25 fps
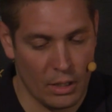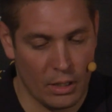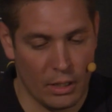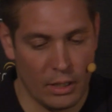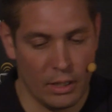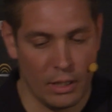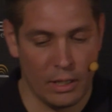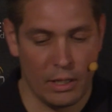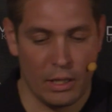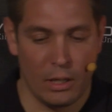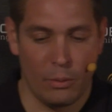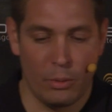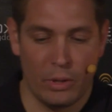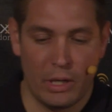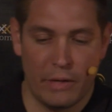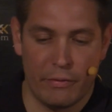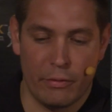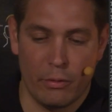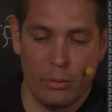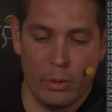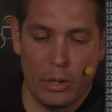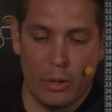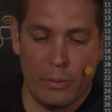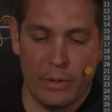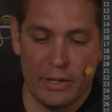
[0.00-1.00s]

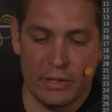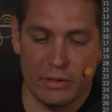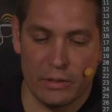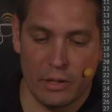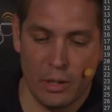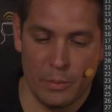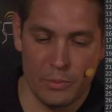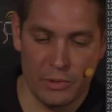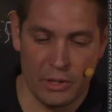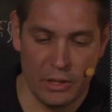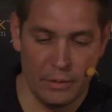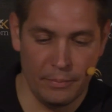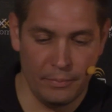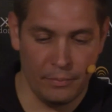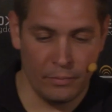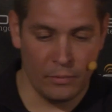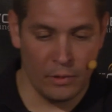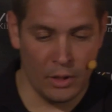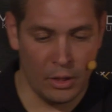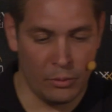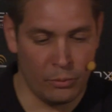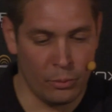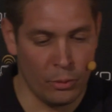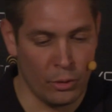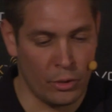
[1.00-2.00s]
Whenever a request comes in,
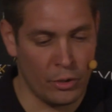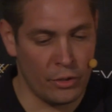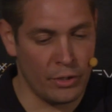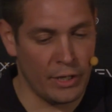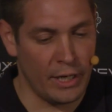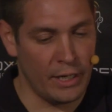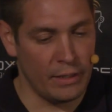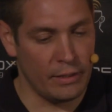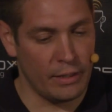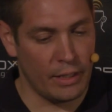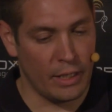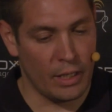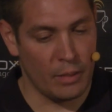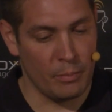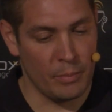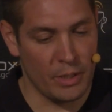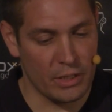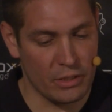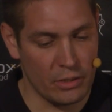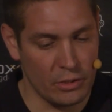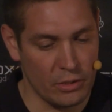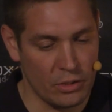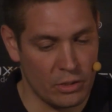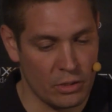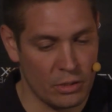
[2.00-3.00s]
it will create a
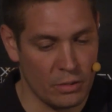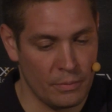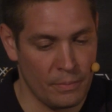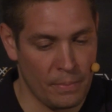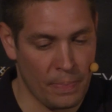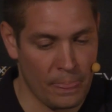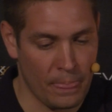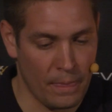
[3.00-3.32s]
message,